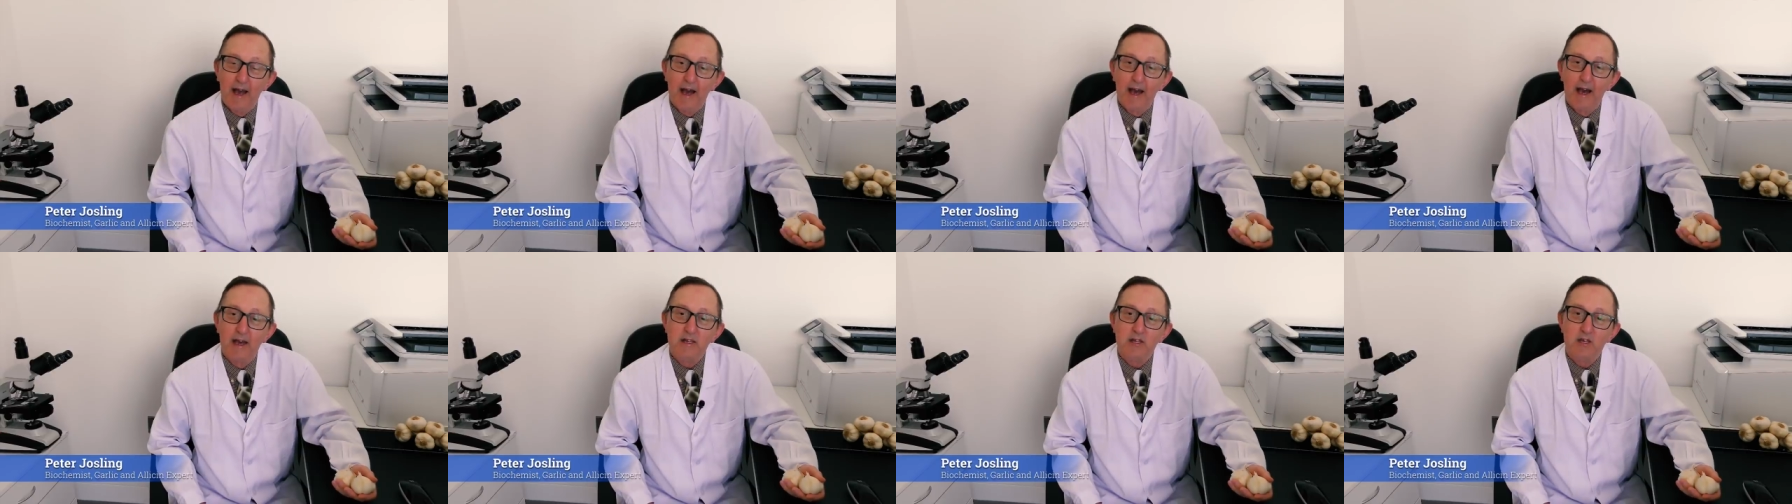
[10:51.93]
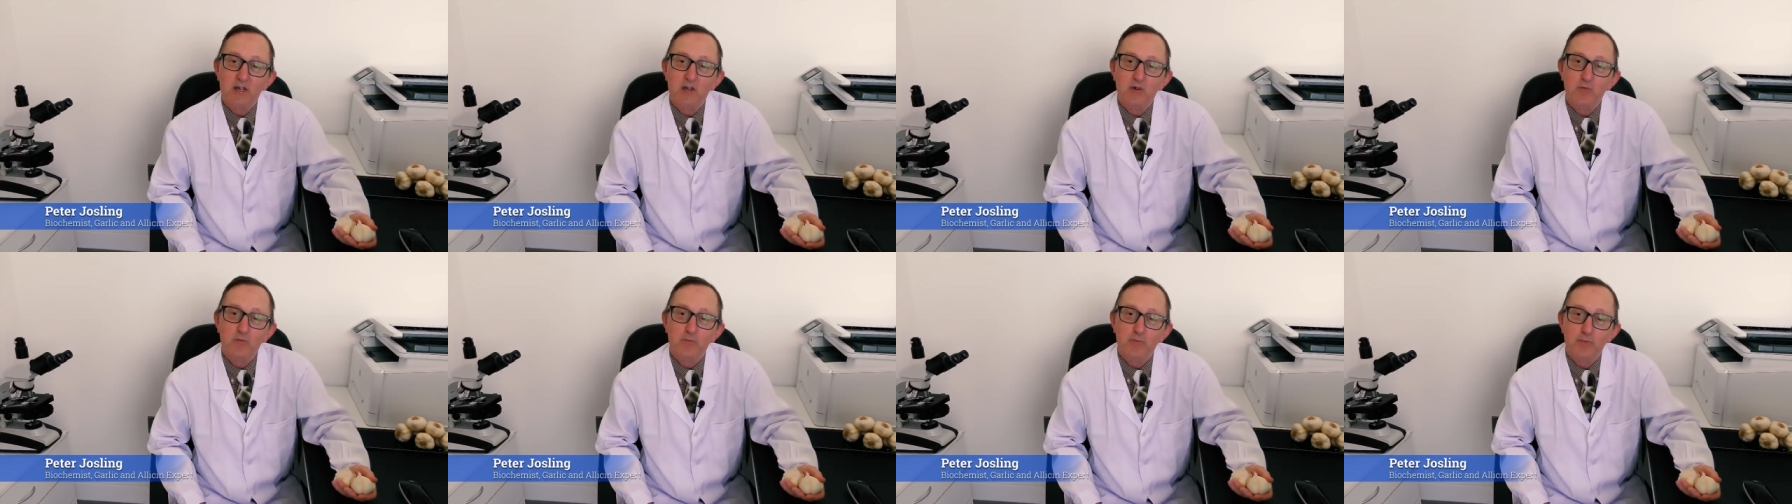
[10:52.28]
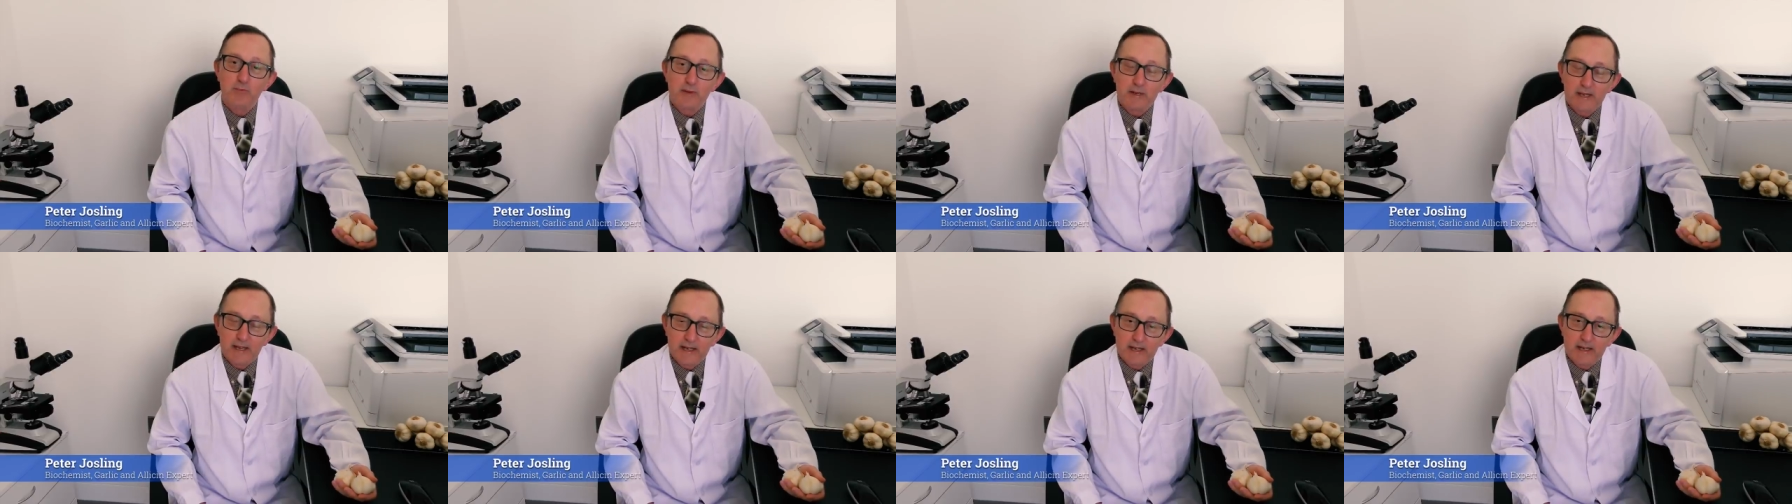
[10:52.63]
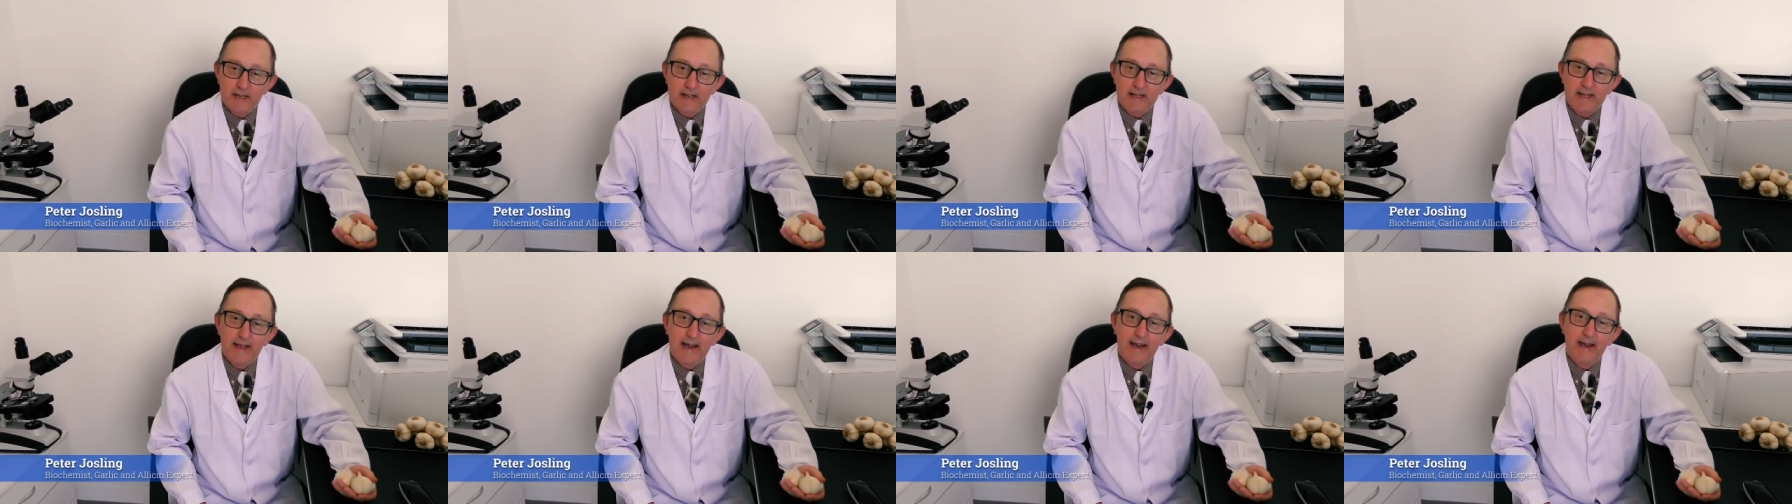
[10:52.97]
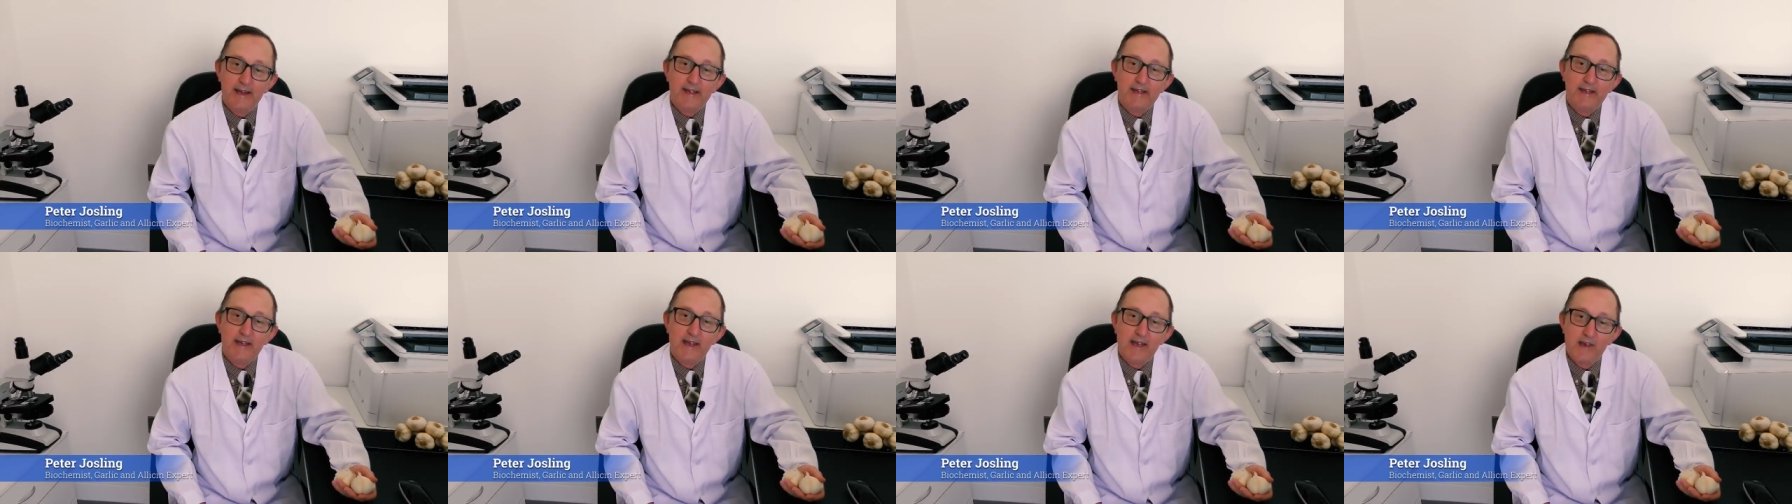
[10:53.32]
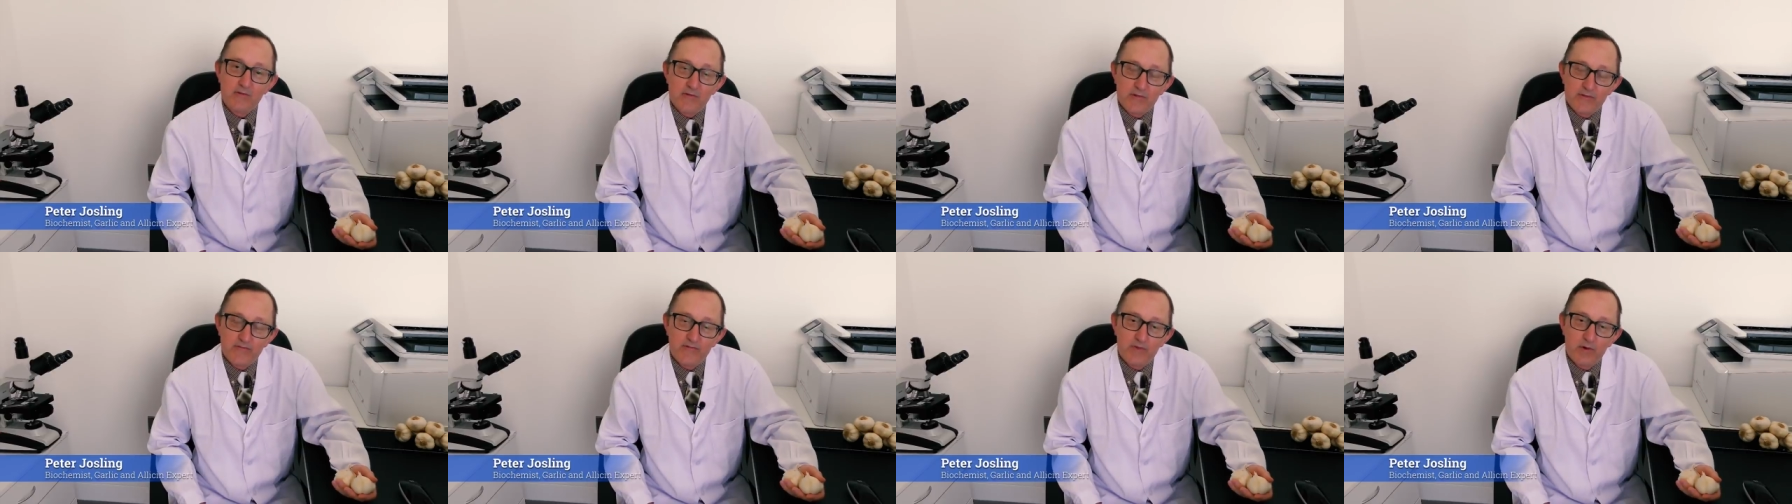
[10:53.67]
and completely and
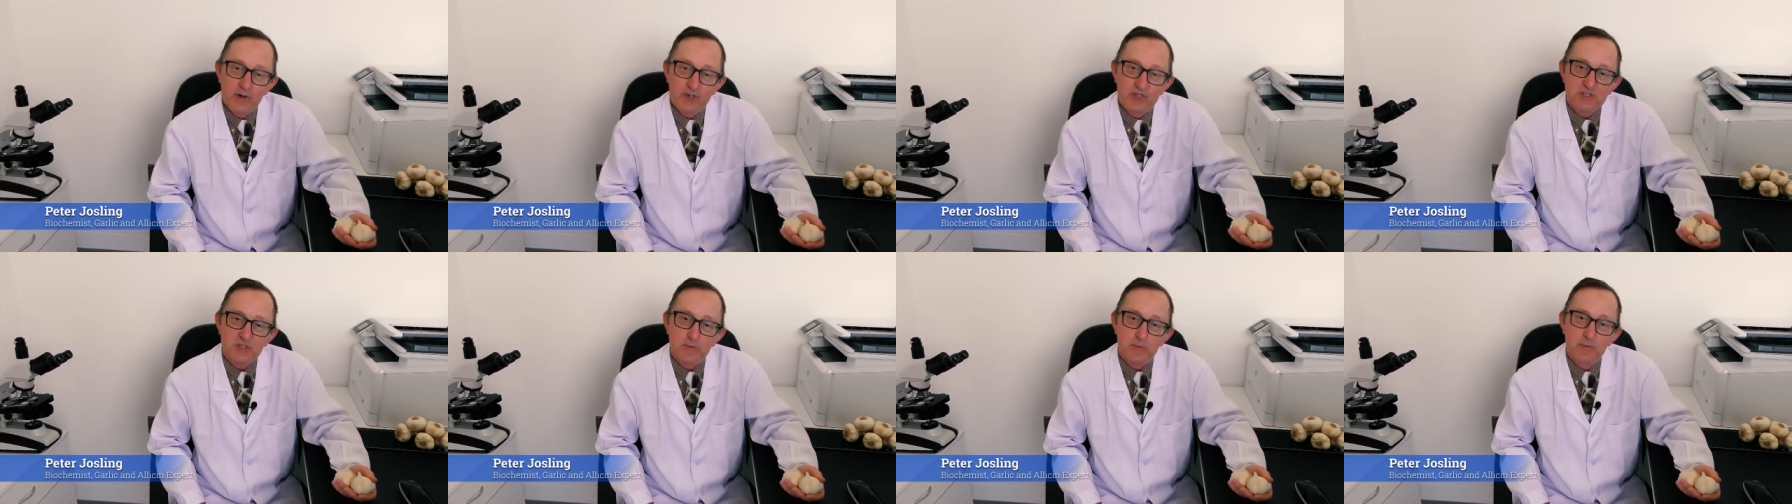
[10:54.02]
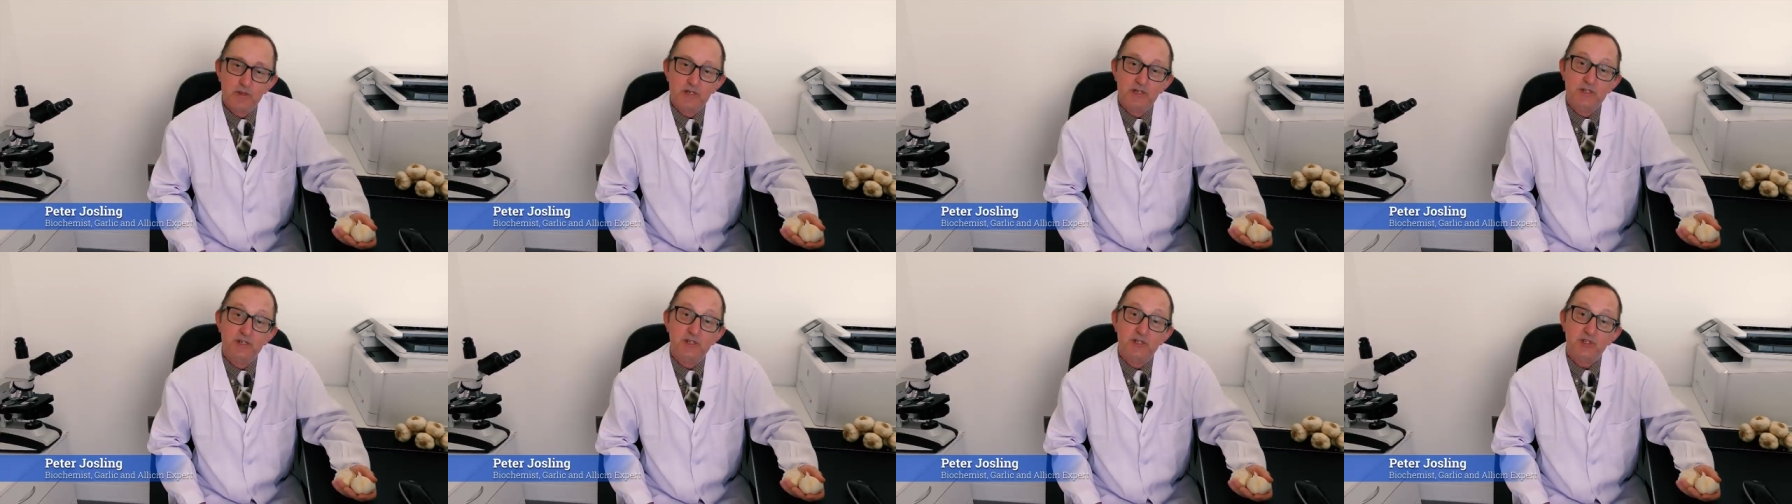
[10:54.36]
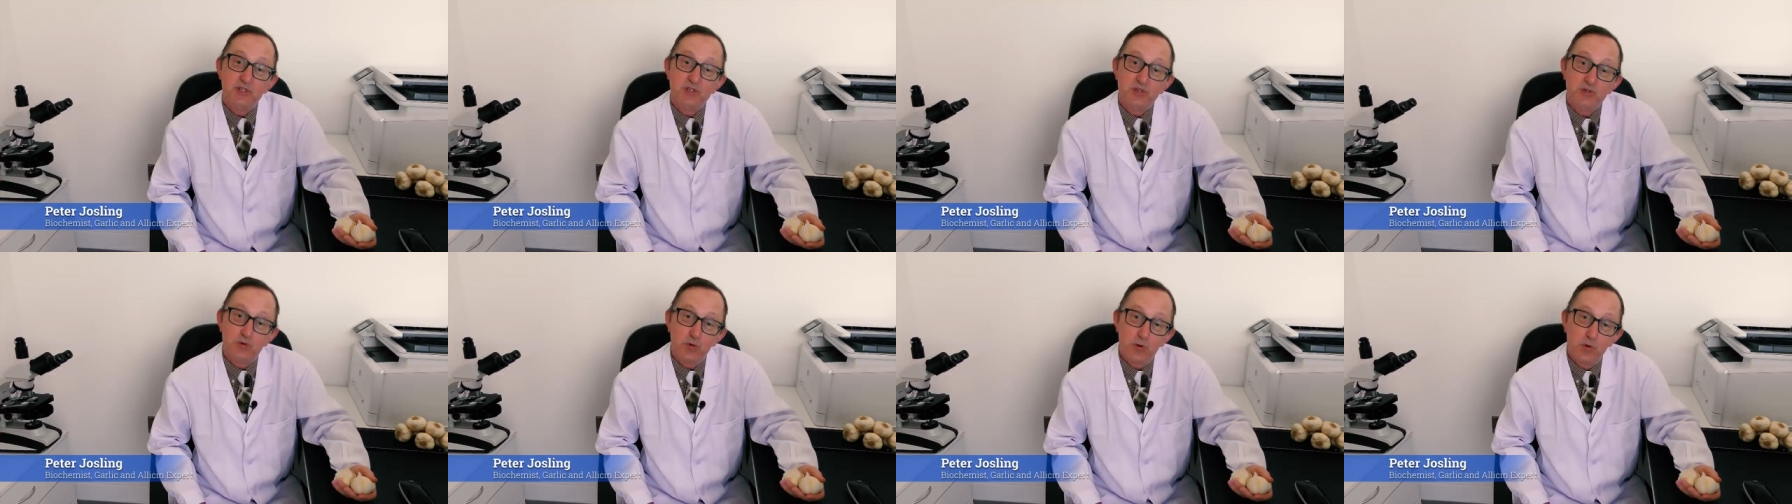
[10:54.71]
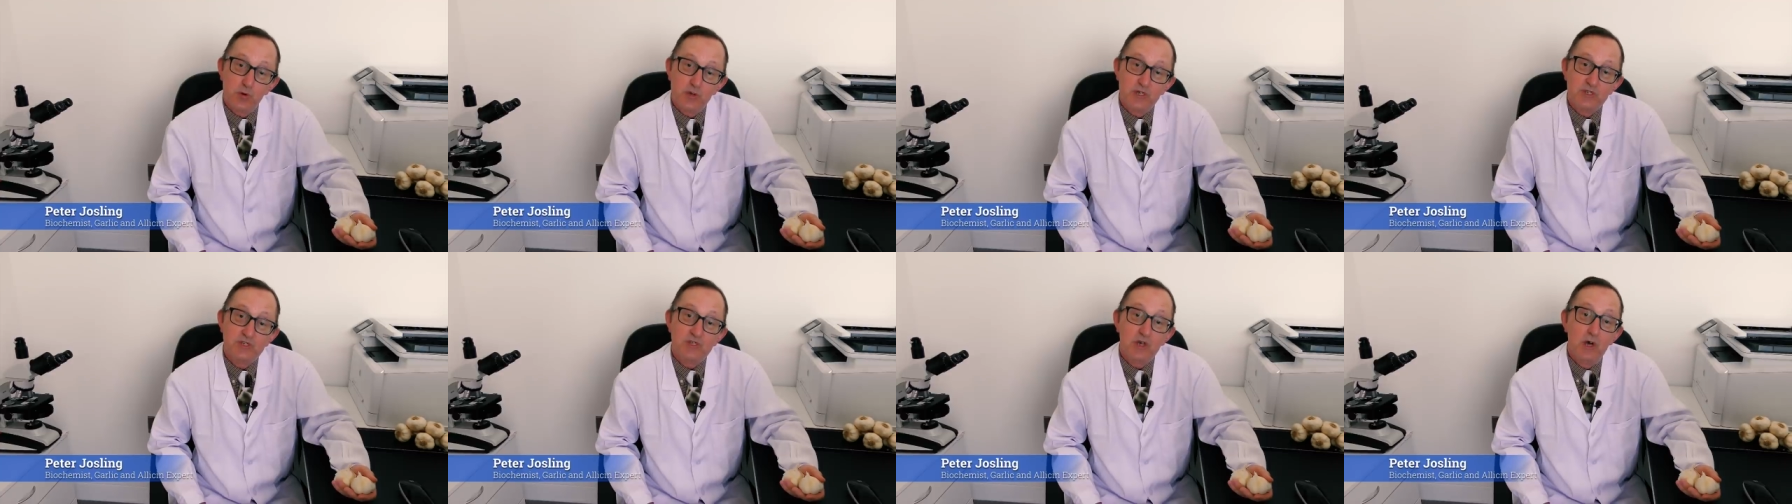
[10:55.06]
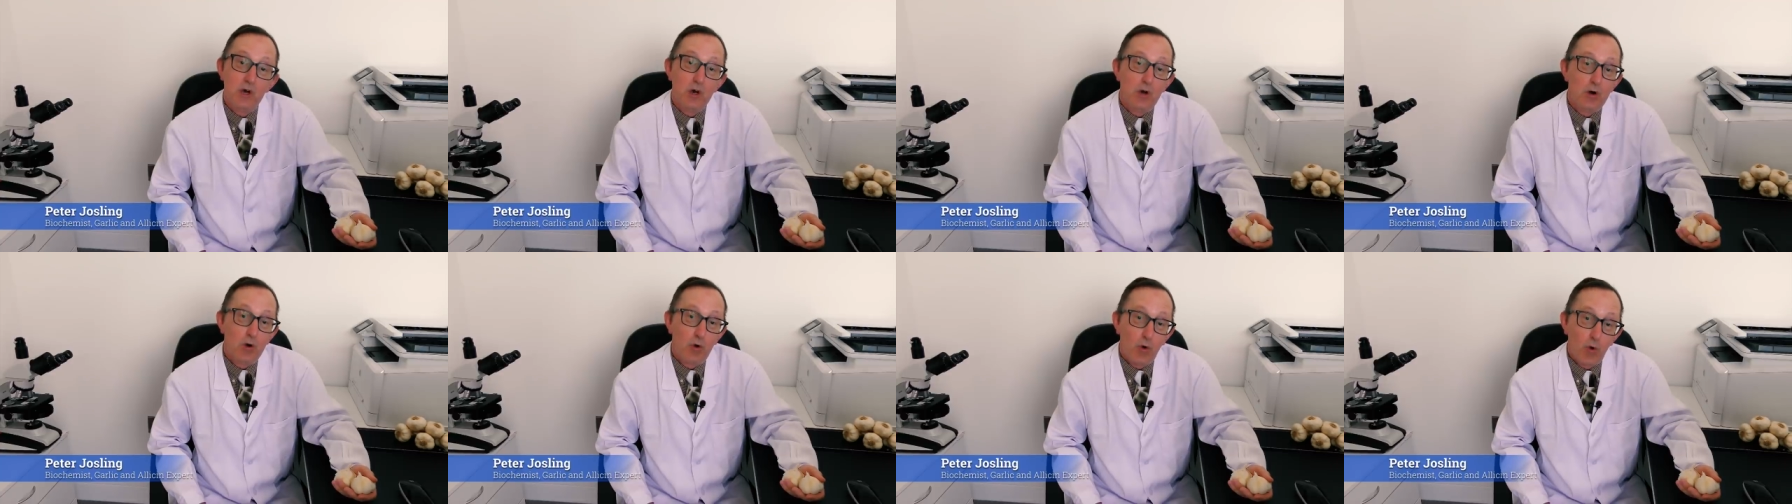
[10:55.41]
irreversibly destroys